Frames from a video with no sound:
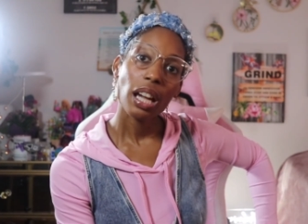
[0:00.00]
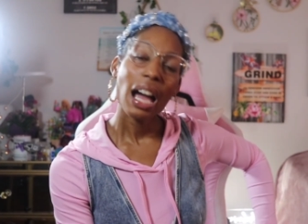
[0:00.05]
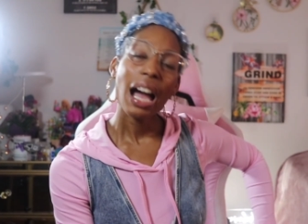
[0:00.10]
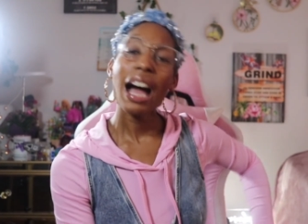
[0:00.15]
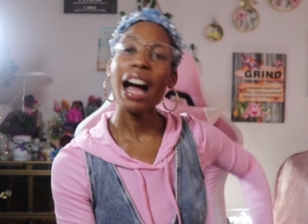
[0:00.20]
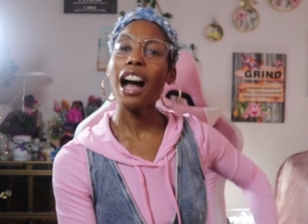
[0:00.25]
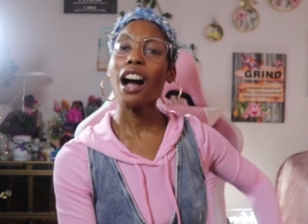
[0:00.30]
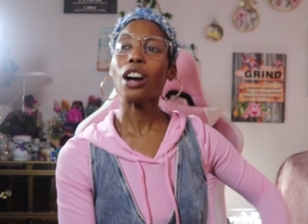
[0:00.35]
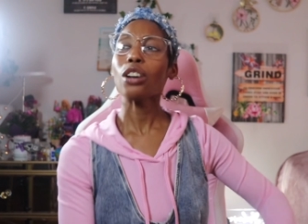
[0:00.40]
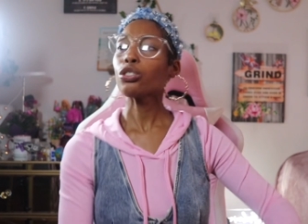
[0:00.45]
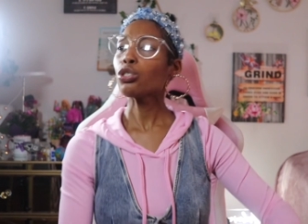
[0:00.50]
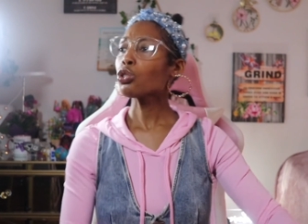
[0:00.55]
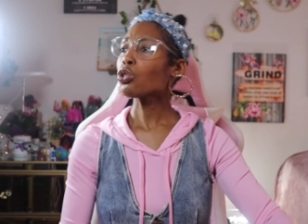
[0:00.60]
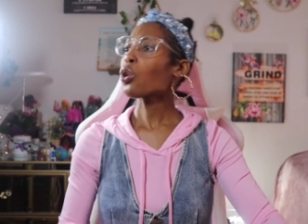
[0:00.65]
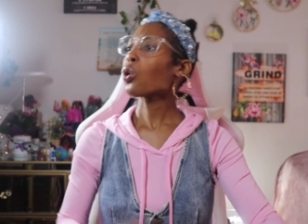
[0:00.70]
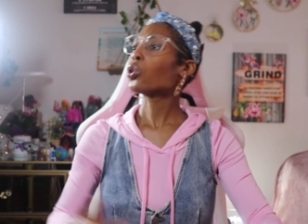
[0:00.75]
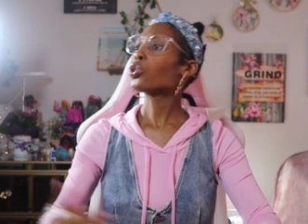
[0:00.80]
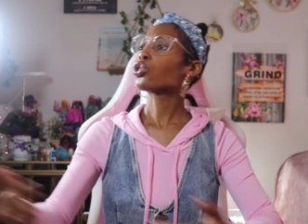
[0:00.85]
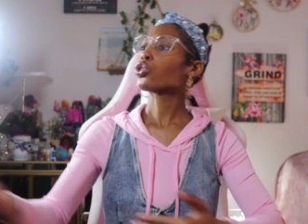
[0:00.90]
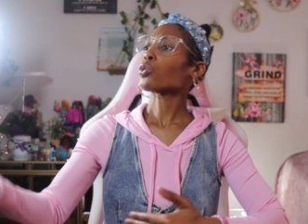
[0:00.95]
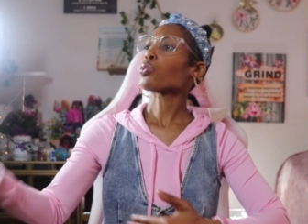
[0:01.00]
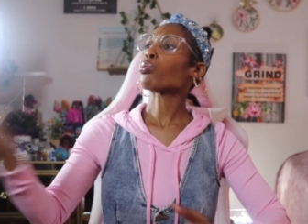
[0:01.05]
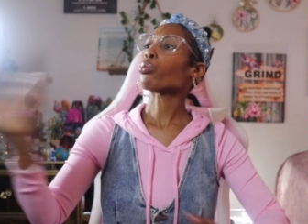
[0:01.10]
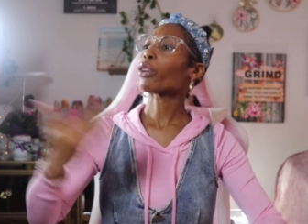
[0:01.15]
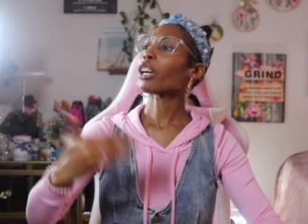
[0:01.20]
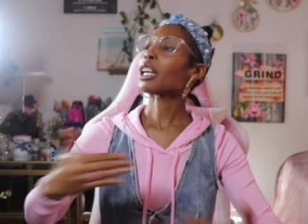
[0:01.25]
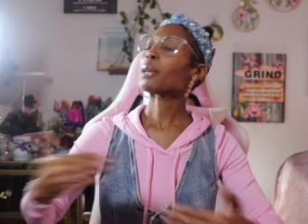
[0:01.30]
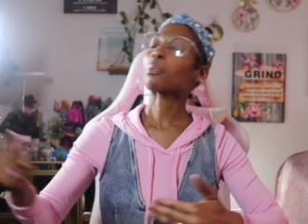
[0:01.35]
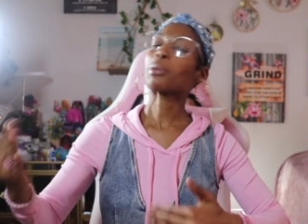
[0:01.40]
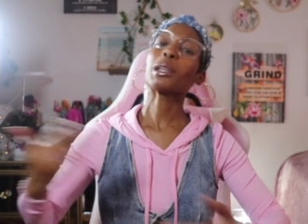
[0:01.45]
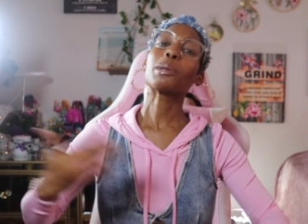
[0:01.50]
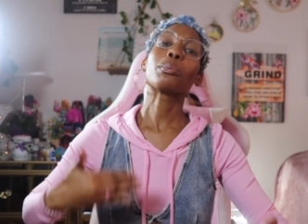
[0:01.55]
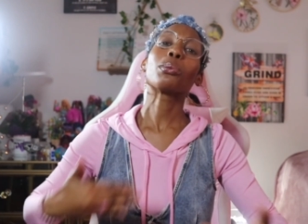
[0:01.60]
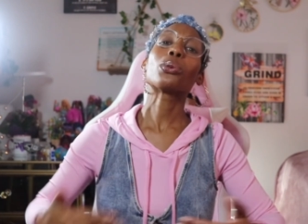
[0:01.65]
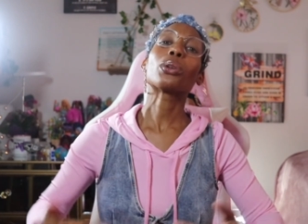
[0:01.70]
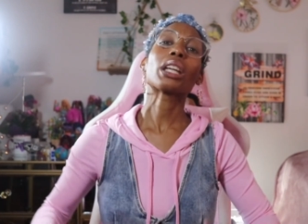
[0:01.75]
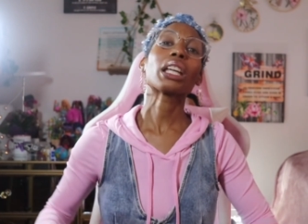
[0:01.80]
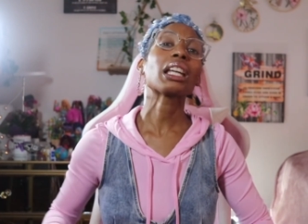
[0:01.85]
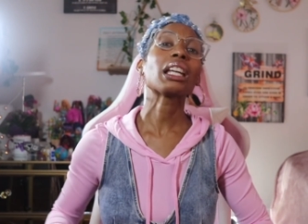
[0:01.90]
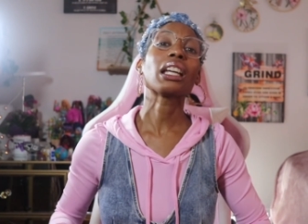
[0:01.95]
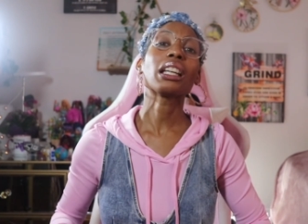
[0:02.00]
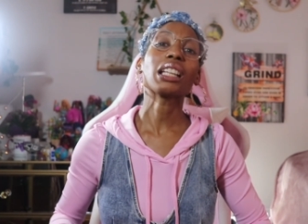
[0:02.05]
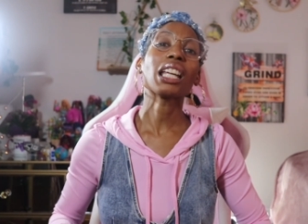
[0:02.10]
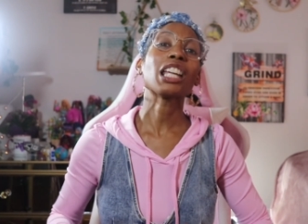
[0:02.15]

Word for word: How are you going to bring people in?